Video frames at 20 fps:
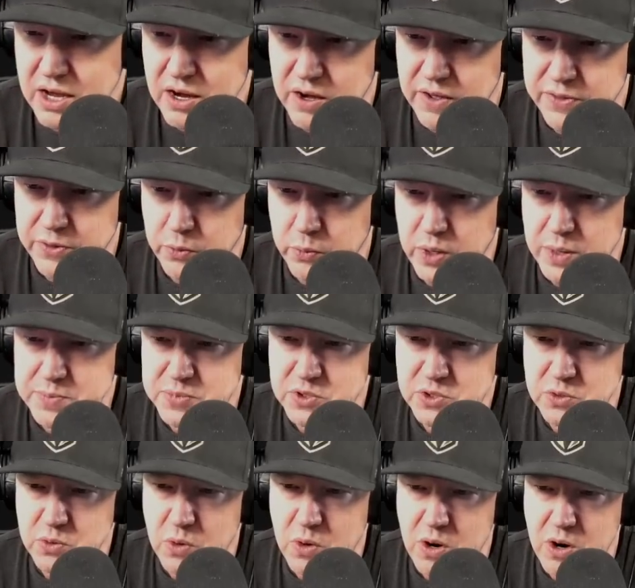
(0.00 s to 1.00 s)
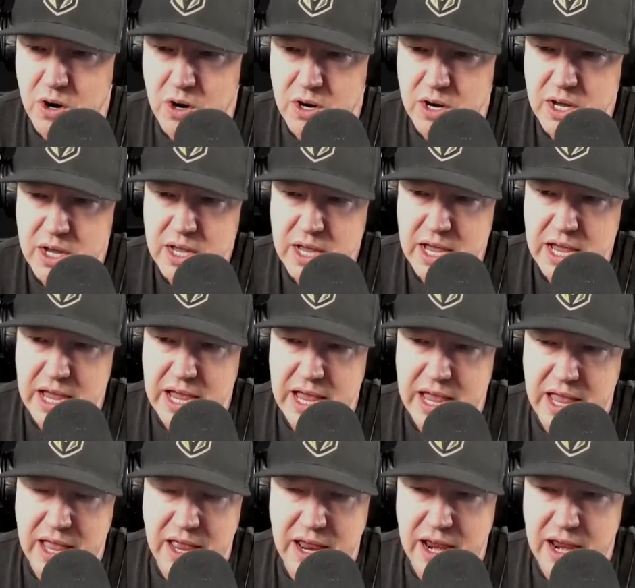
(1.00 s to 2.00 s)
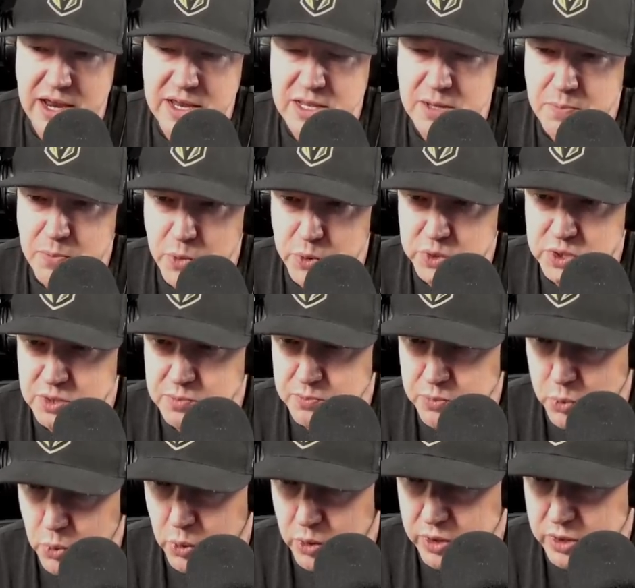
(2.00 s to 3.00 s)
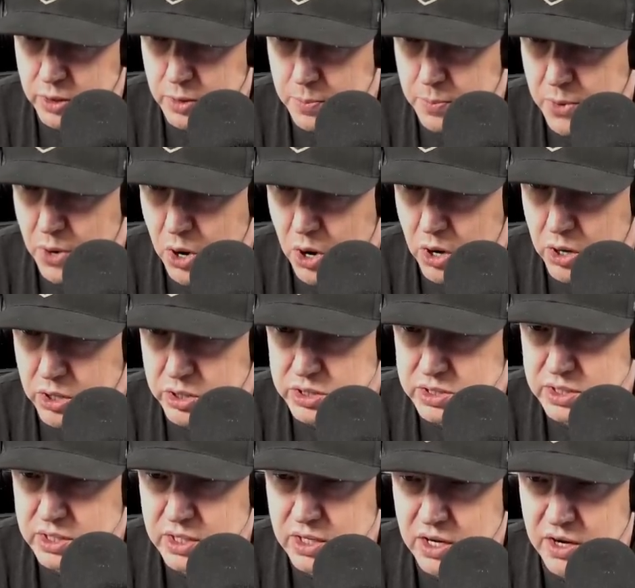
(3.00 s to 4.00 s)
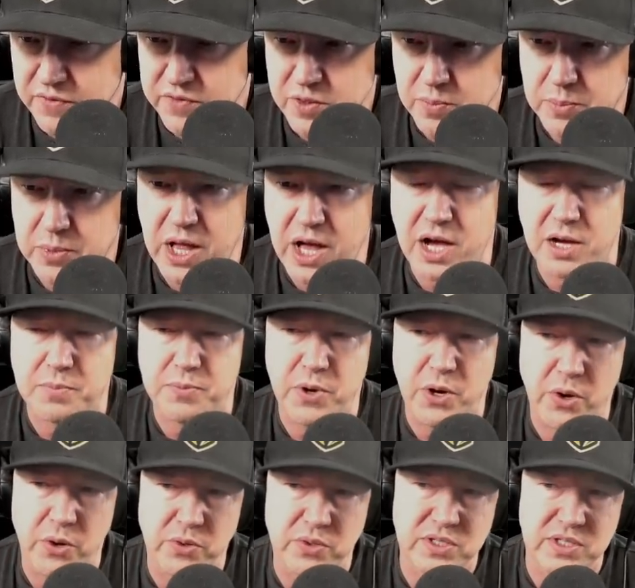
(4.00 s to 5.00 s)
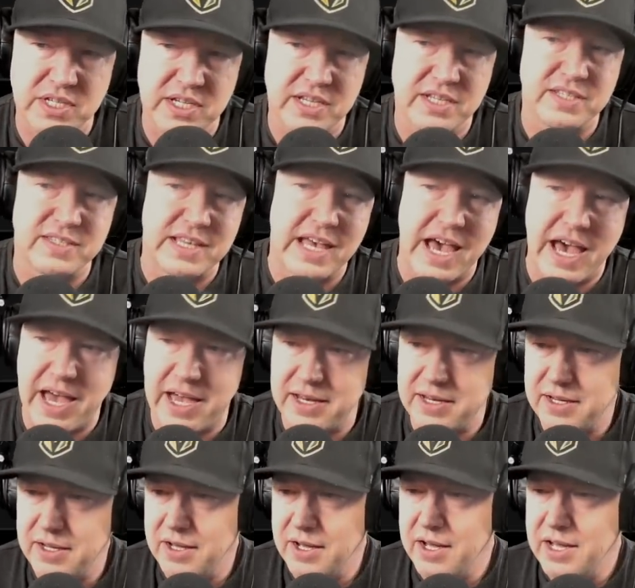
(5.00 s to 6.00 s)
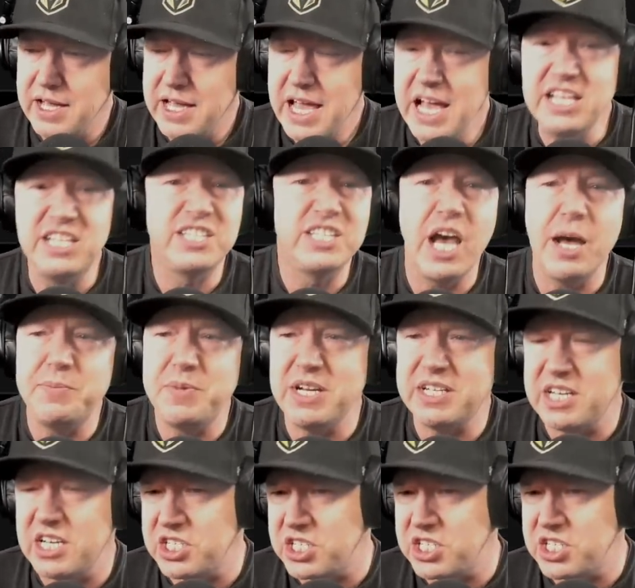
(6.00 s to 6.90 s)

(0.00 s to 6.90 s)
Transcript: on the web store. And the most important part of the blog post is that it's subject to